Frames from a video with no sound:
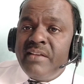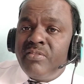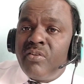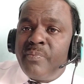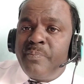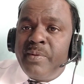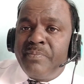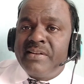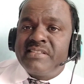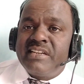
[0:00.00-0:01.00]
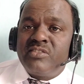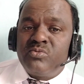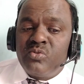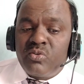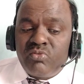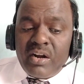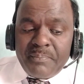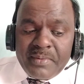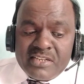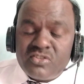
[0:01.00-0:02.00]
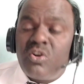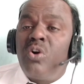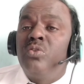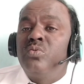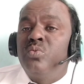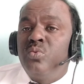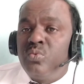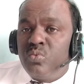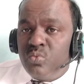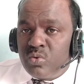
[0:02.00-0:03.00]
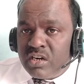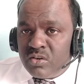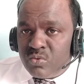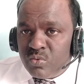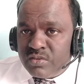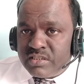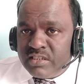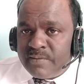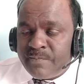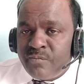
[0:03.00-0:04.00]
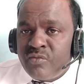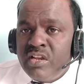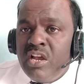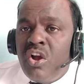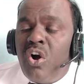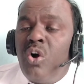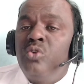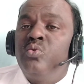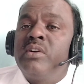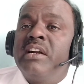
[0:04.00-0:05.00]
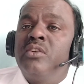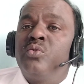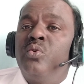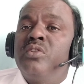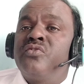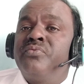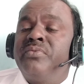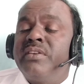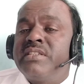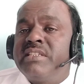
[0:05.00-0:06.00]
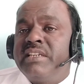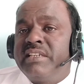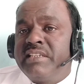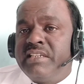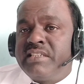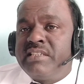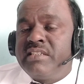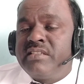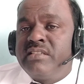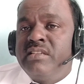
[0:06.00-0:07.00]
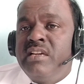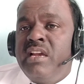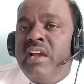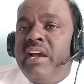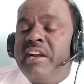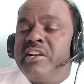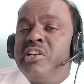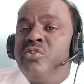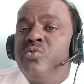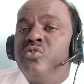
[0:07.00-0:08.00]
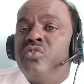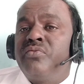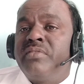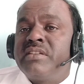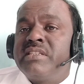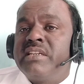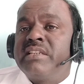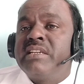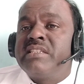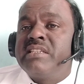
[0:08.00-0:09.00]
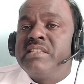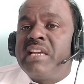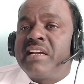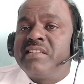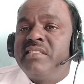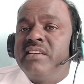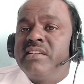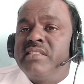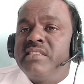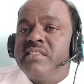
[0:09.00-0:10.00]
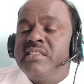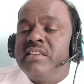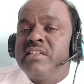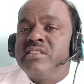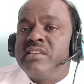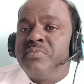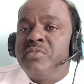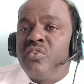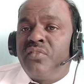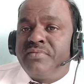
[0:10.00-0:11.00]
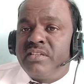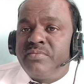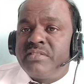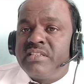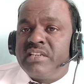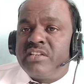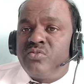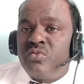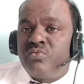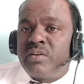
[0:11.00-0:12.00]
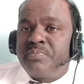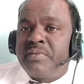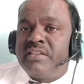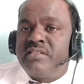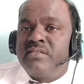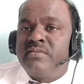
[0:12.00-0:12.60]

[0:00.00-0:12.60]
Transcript: of peoples at your workplace. How to controls them? How to controls first aid cases and reduce of first aid cases, accident, incident, safety observation at your workplace.